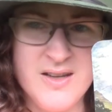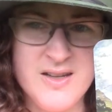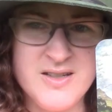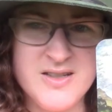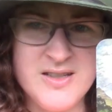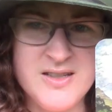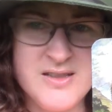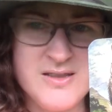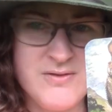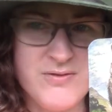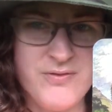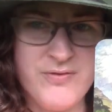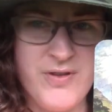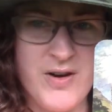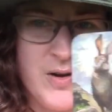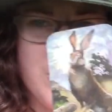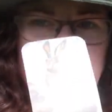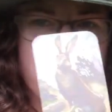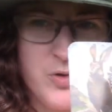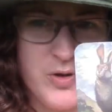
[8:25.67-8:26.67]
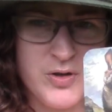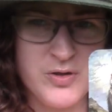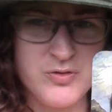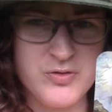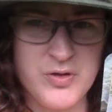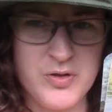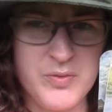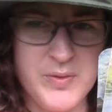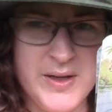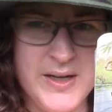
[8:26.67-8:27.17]
just far more
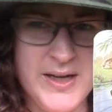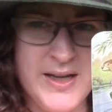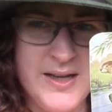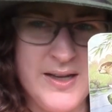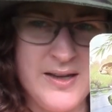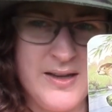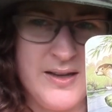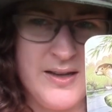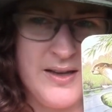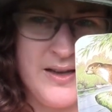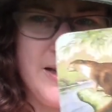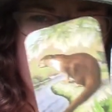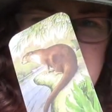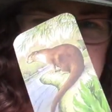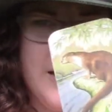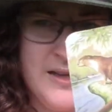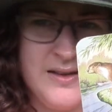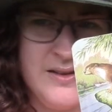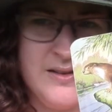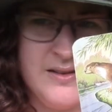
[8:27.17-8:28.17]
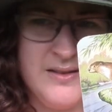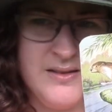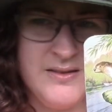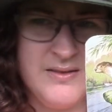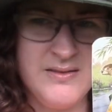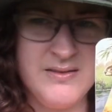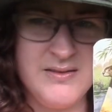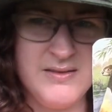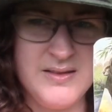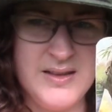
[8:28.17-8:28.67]
Druidic in
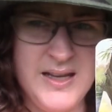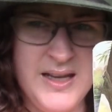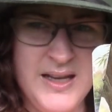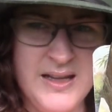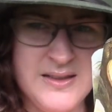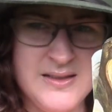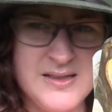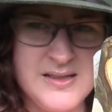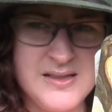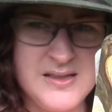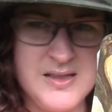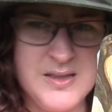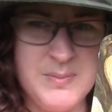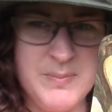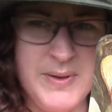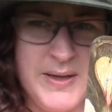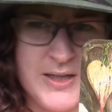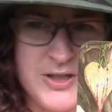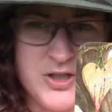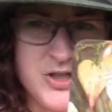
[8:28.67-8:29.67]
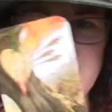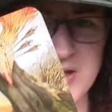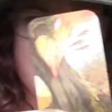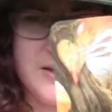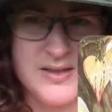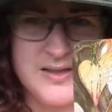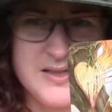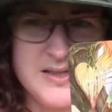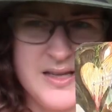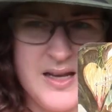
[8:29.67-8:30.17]
its
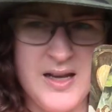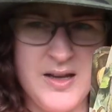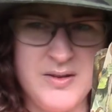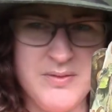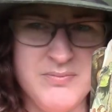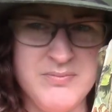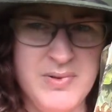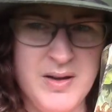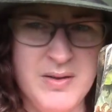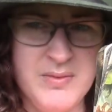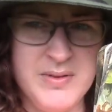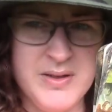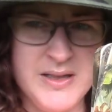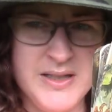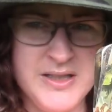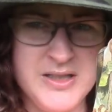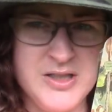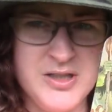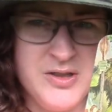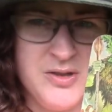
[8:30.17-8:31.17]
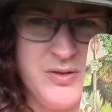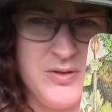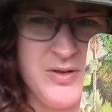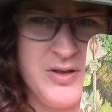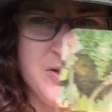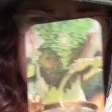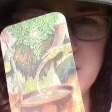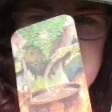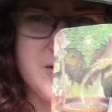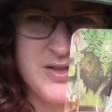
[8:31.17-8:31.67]
depictions. I really do.
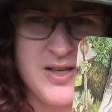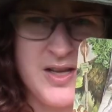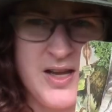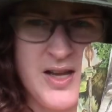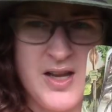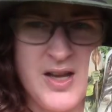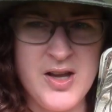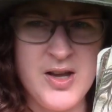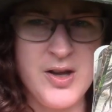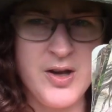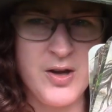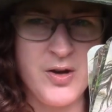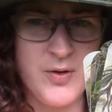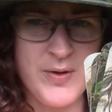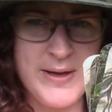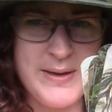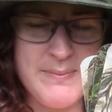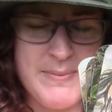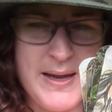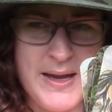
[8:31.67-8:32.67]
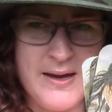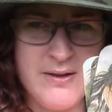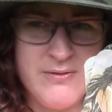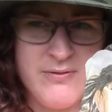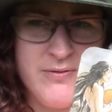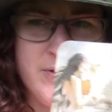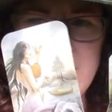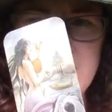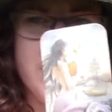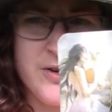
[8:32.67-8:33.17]
There's green man
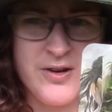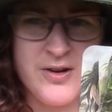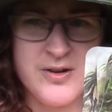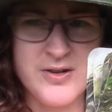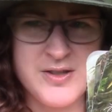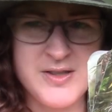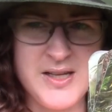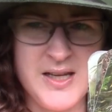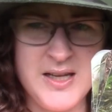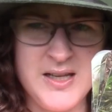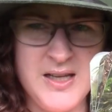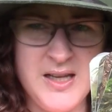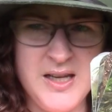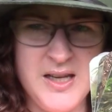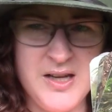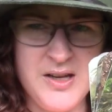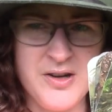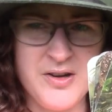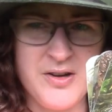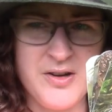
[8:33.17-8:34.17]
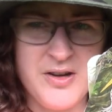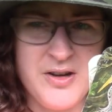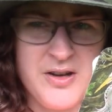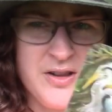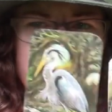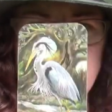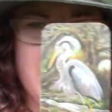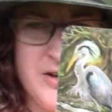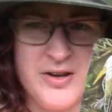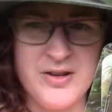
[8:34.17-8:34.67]
figures in here,
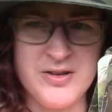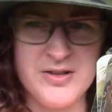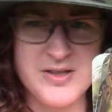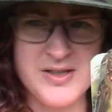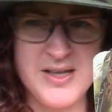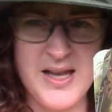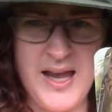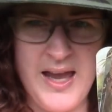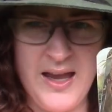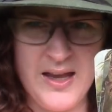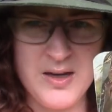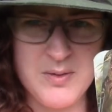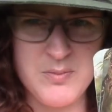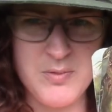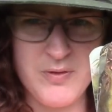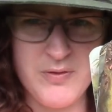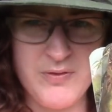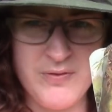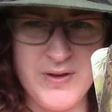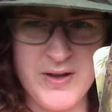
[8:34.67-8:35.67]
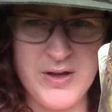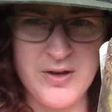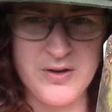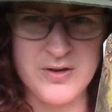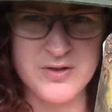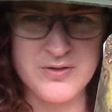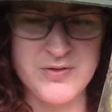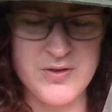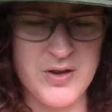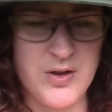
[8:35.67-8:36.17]
there's animal
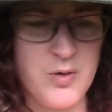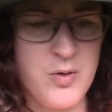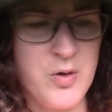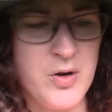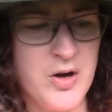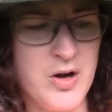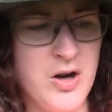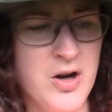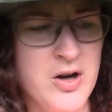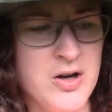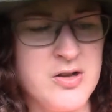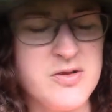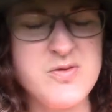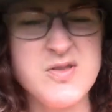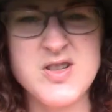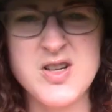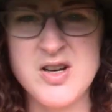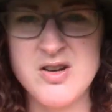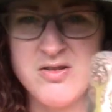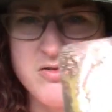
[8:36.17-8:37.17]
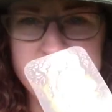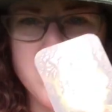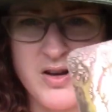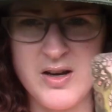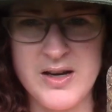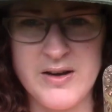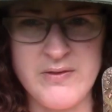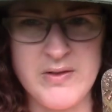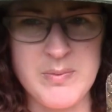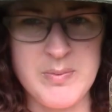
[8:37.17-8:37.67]
figures for the court cards, which I know
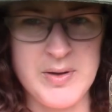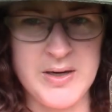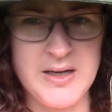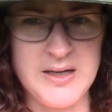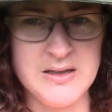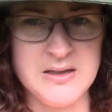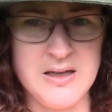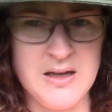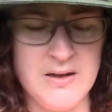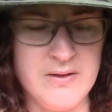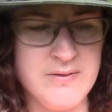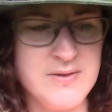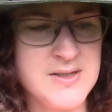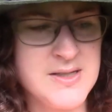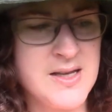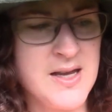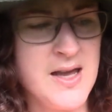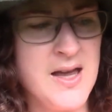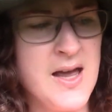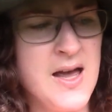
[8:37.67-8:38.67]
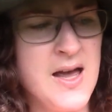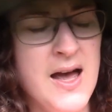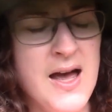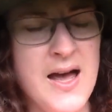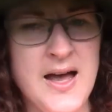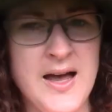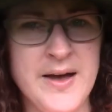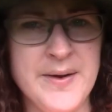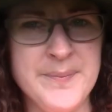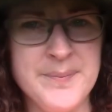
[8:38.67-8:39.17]
not everybody loves.
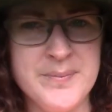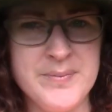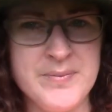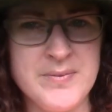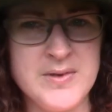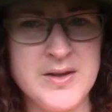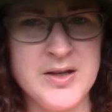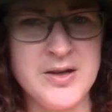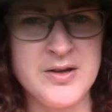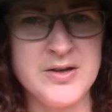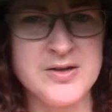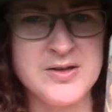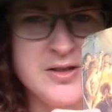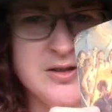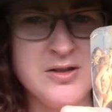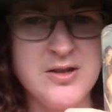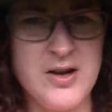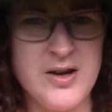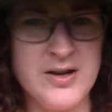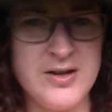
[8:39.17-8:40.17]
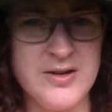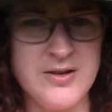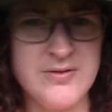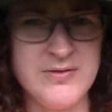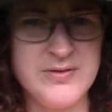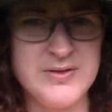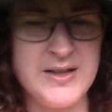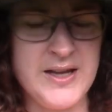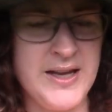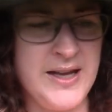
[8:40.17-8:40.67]
There's a lot
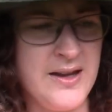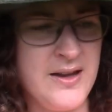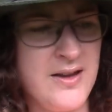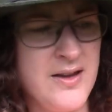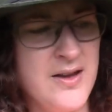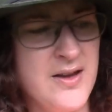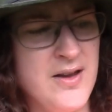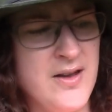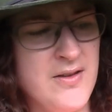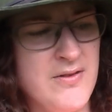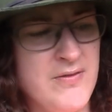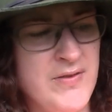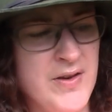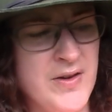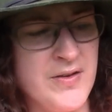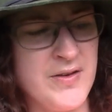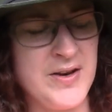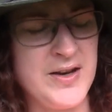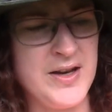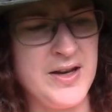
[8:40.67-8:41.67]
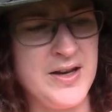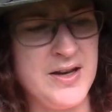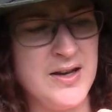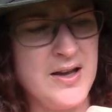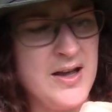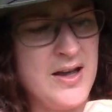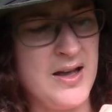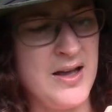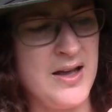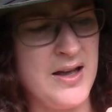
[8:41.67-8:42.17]
of like very
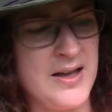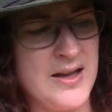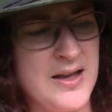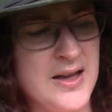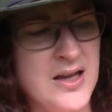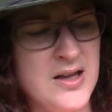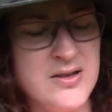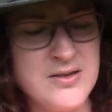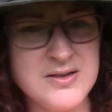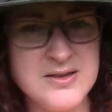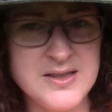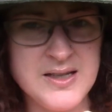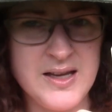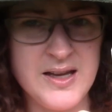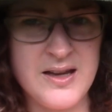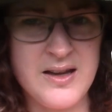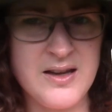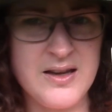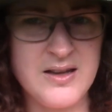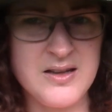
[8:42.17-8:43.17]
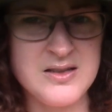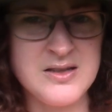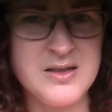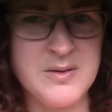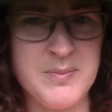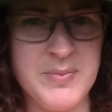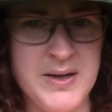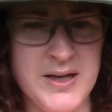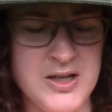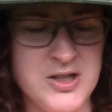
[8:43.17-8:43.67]
Celtic
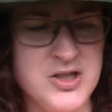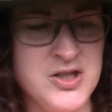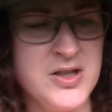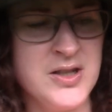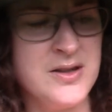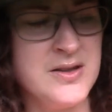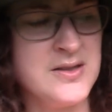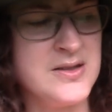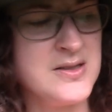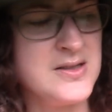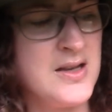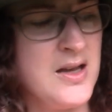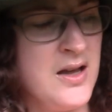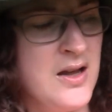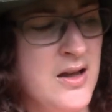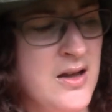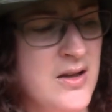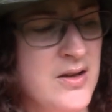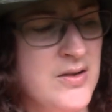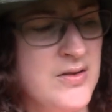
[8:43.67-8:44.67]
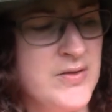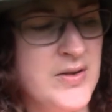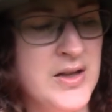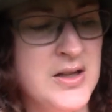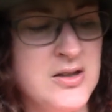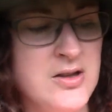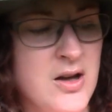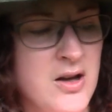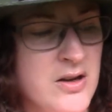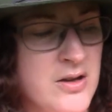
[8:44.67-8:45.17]
depictions of a
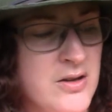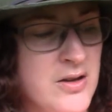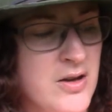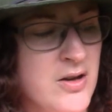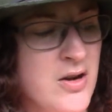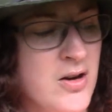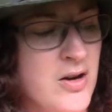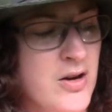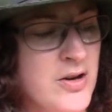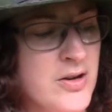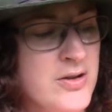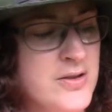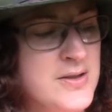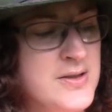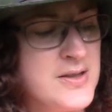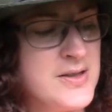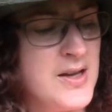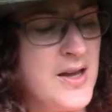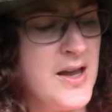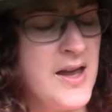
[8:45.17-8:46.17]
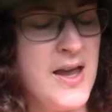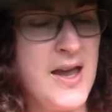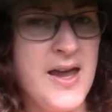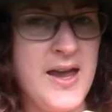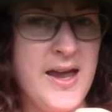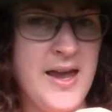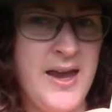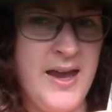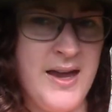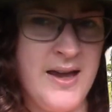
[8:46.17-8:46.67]
lot of the cards,
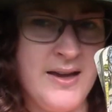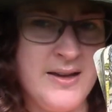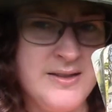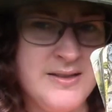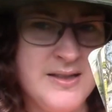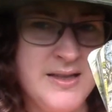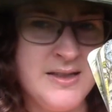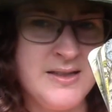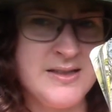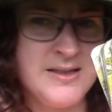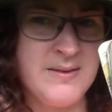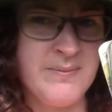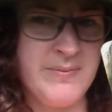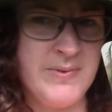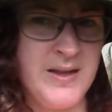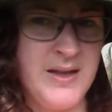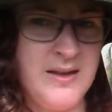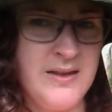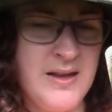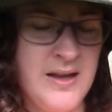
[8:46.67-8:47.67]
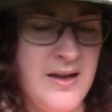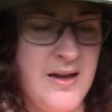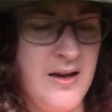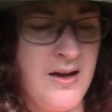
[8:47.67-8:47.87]
and it's something that